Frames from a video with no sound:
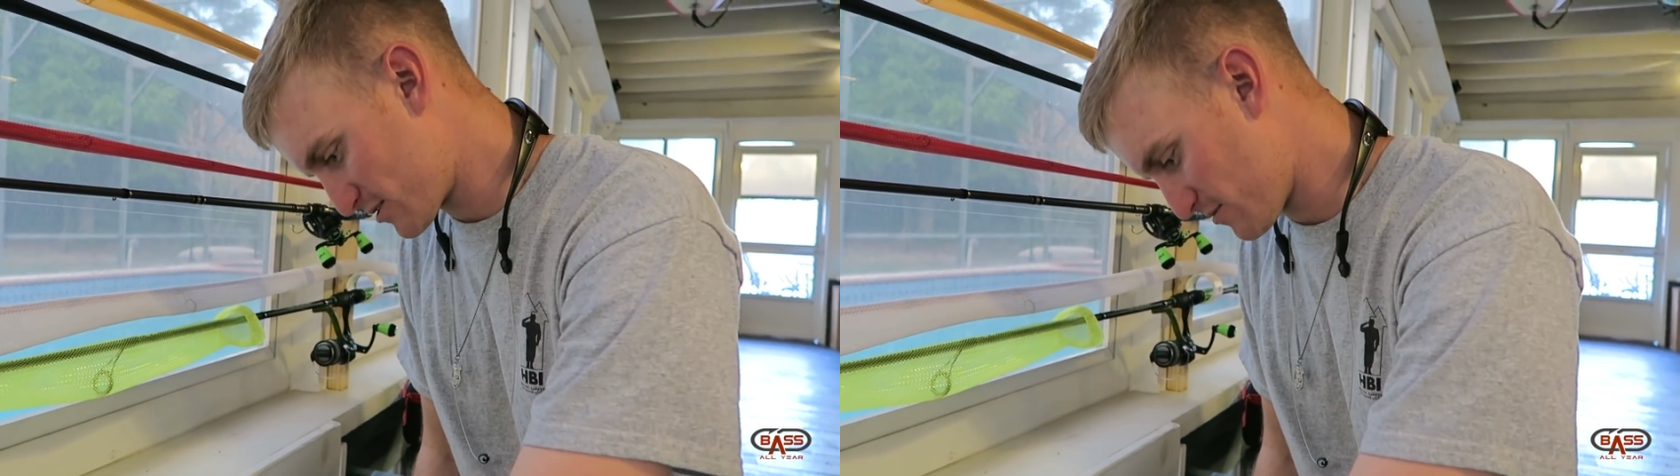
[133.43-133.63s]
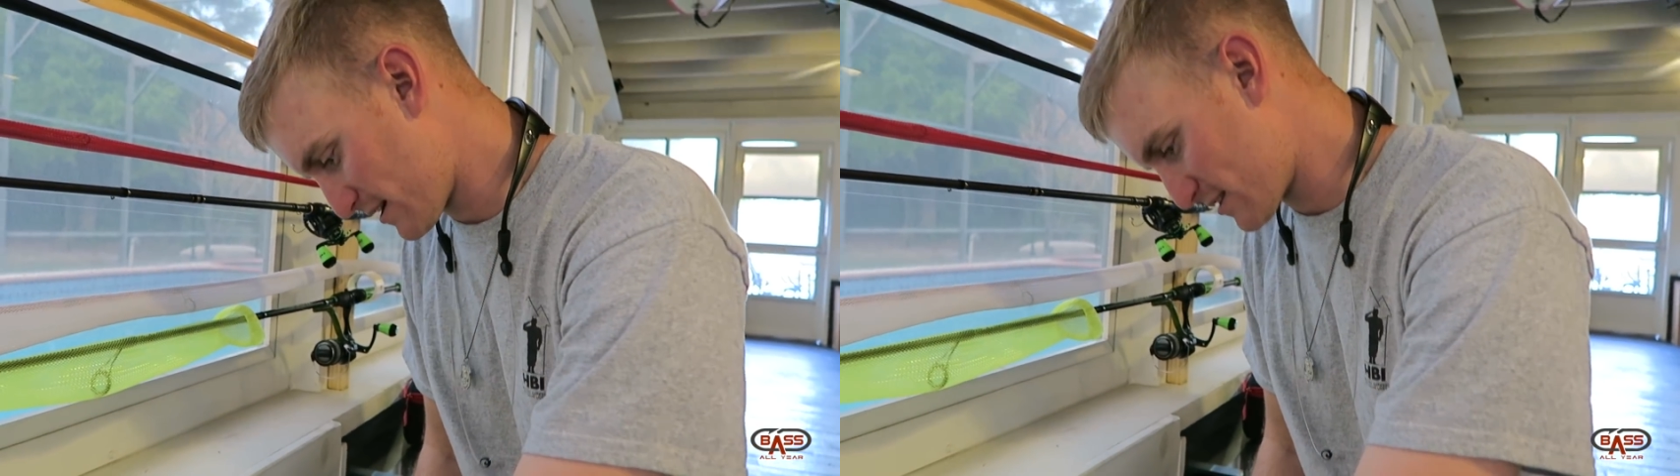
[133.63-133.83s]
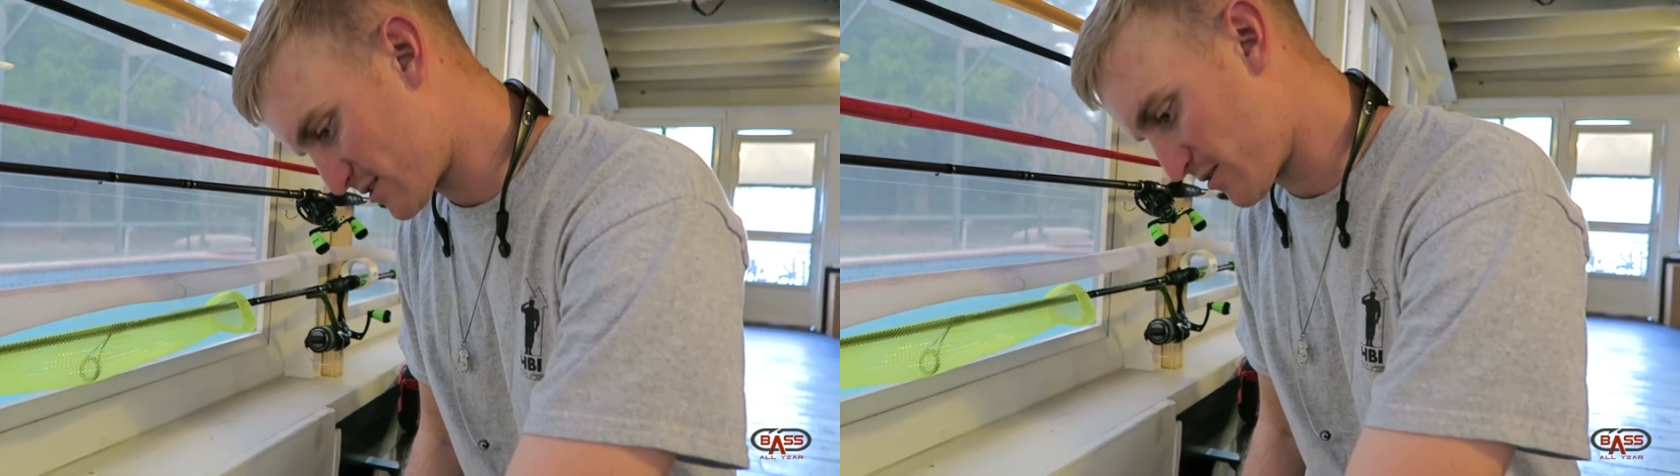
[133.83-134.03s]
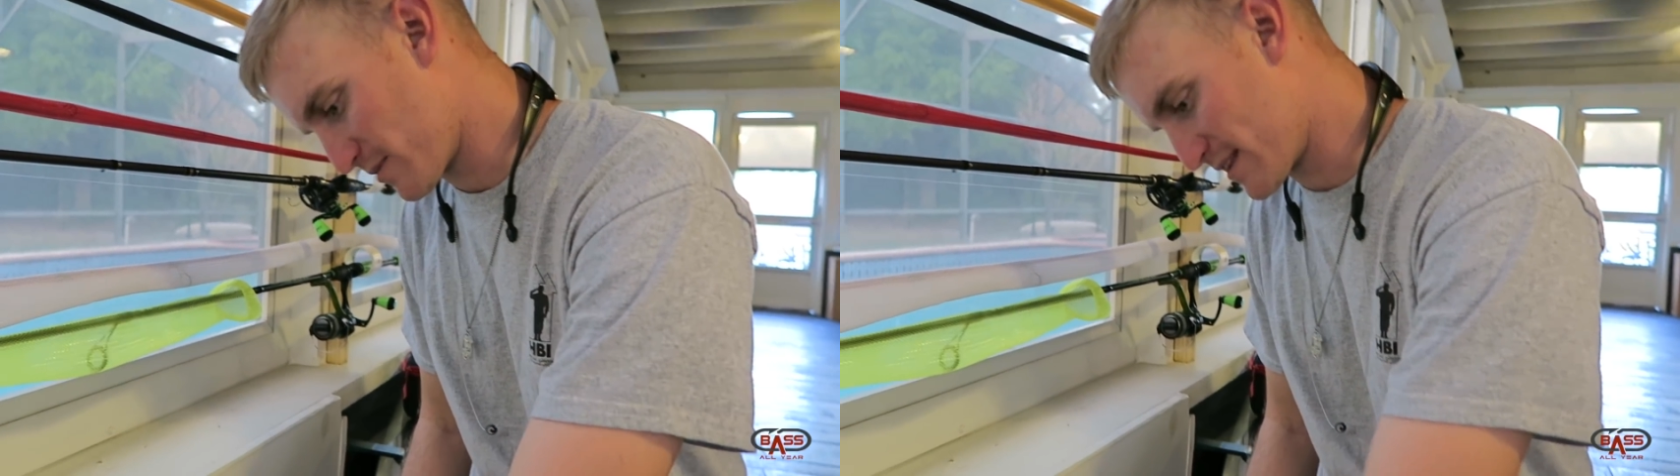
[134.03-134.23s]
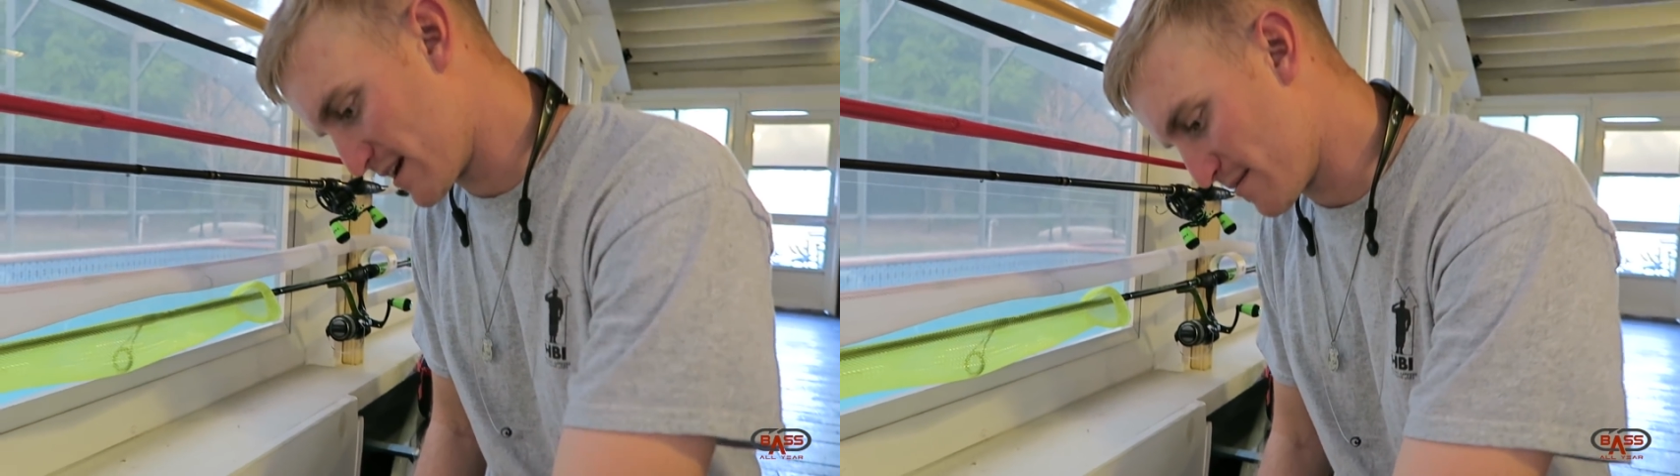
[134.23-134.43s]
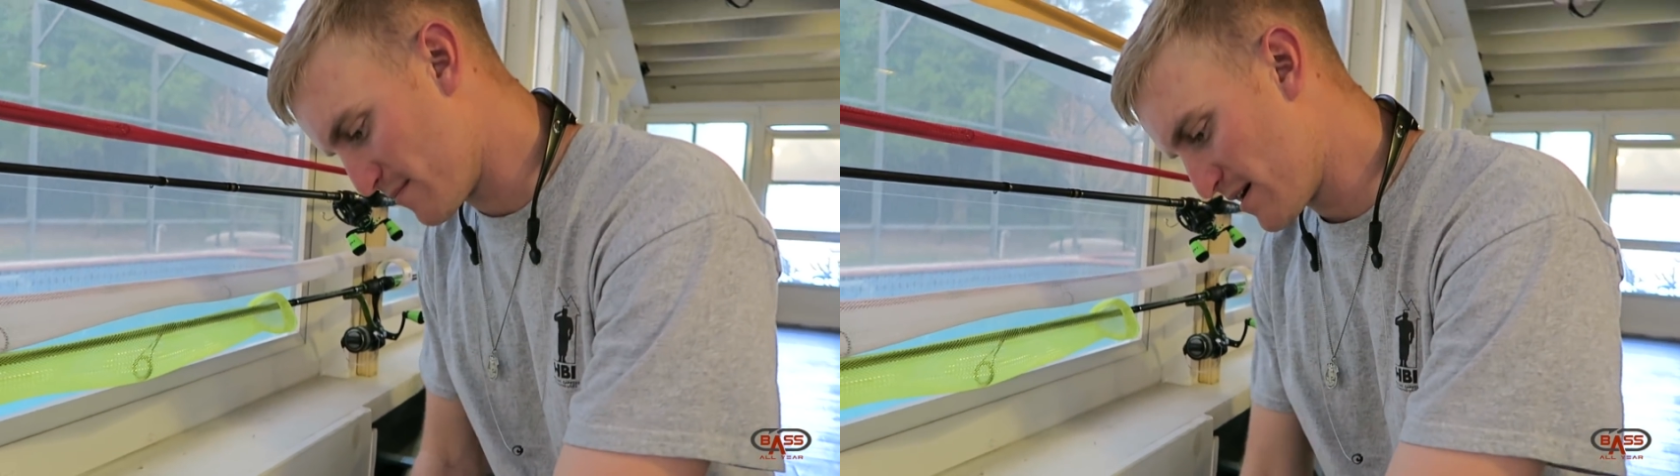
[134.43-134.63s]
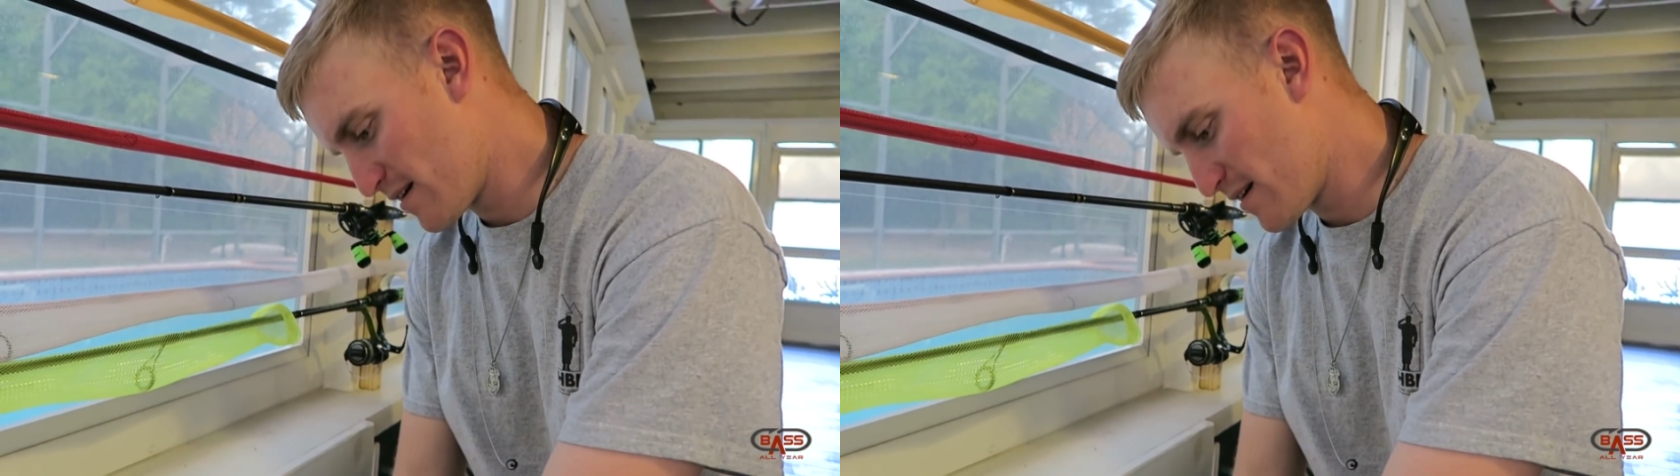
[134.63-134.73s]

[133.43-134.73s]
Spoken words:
so why not start with them.